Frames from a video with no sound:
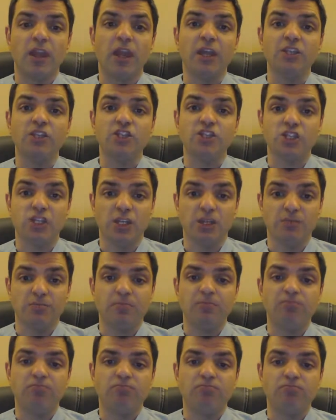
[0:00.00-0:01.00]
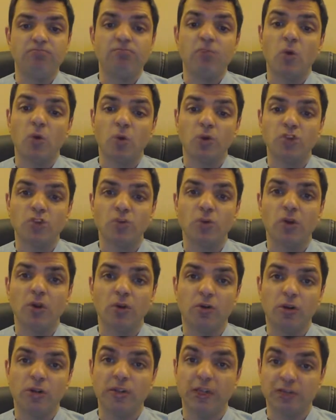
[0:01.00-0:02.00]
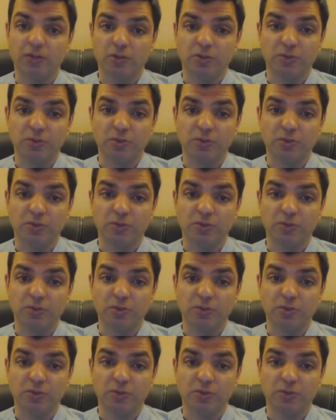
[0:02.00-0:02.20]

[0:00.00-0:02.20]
and cheap, or so you are led